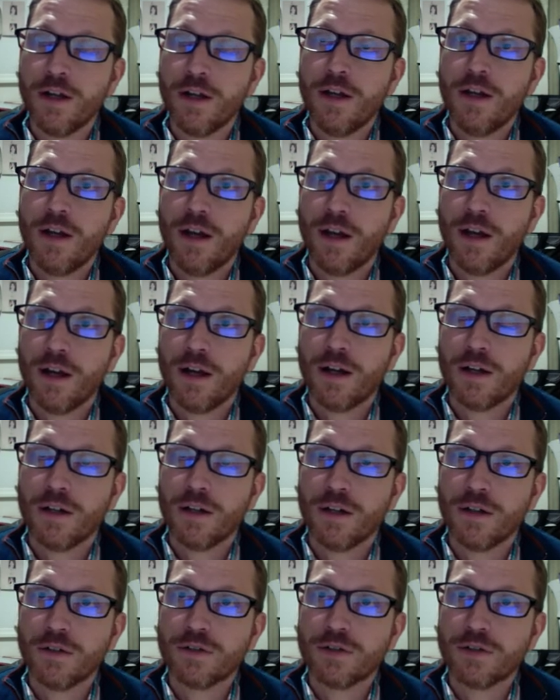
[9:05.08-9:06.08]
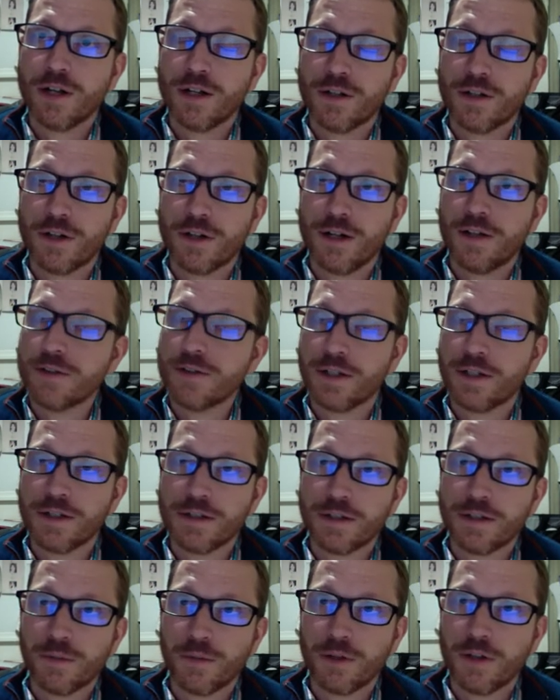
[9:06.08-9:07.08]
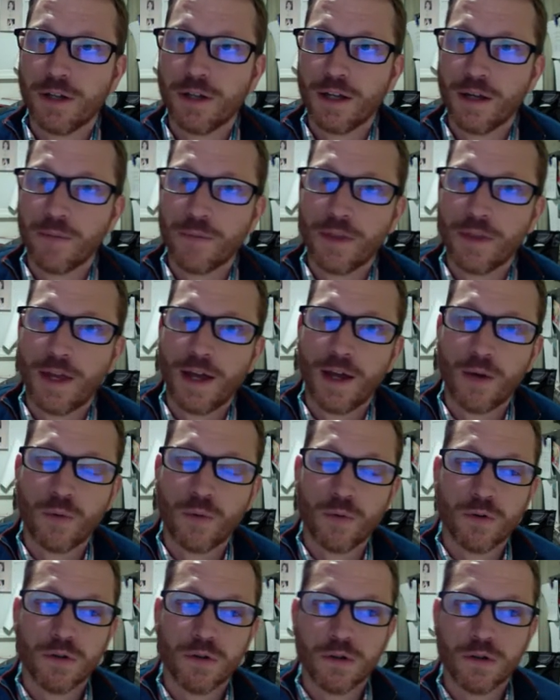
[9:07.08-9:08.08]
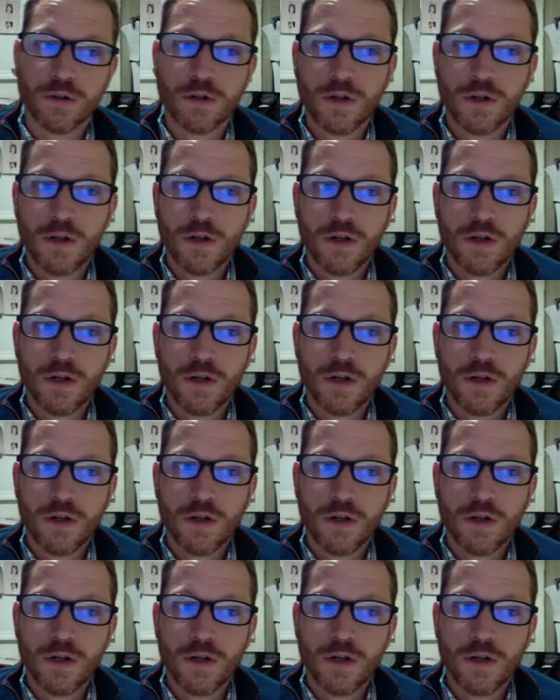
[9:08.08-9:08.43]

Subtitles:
try to trounce on some claim that would